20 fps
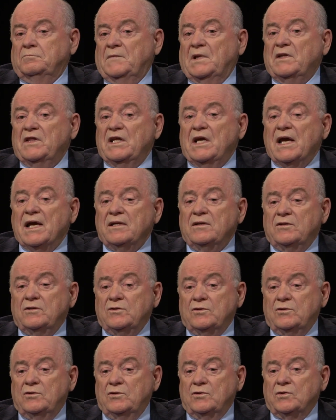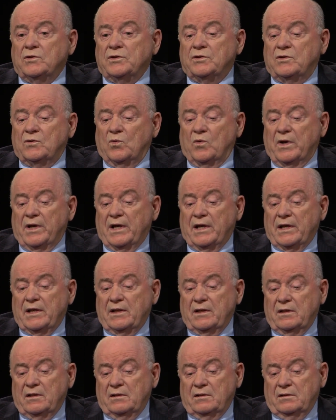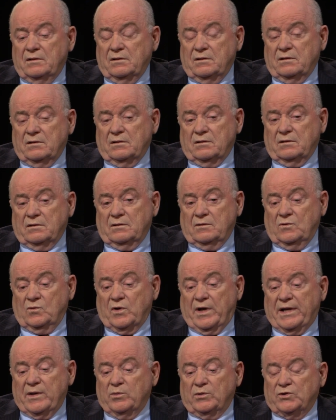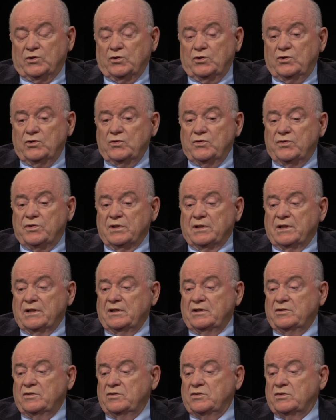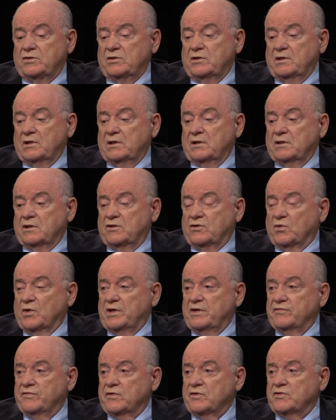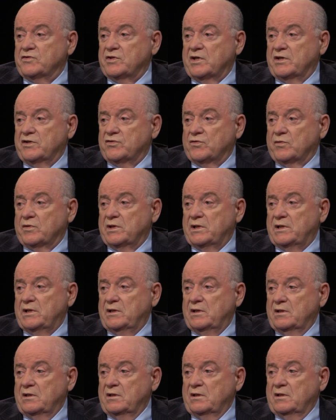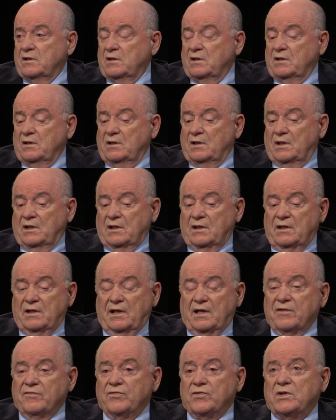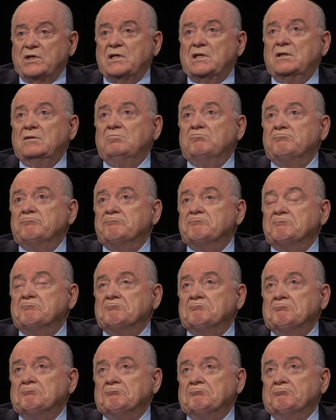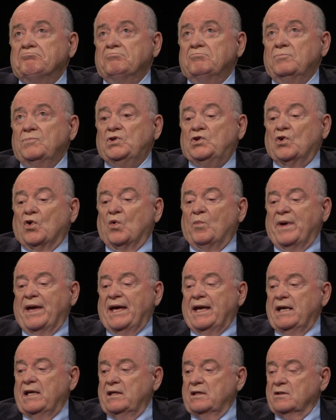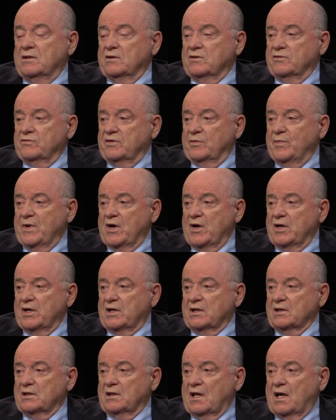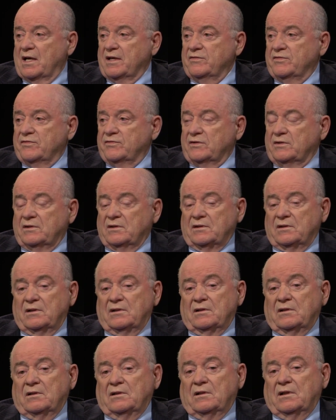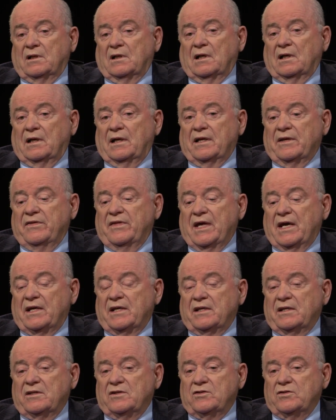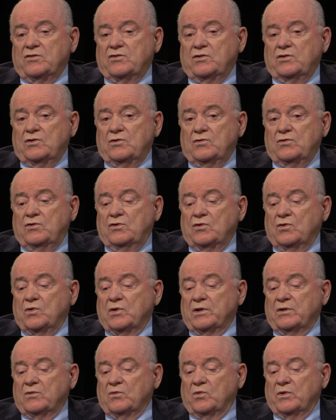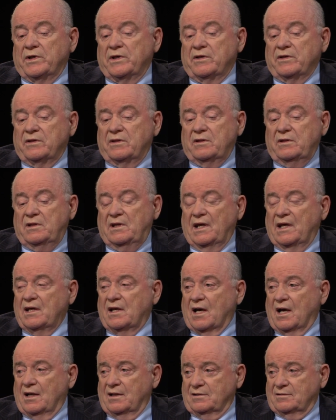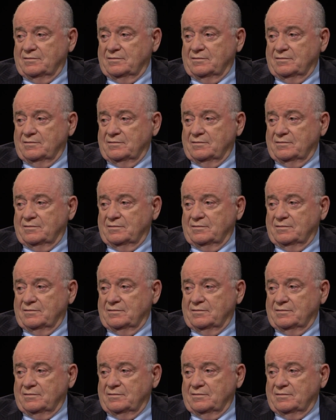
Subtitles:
In the end, you do it the way we're able to do things in the 21st century in every domain of American life, and that is you do it with data,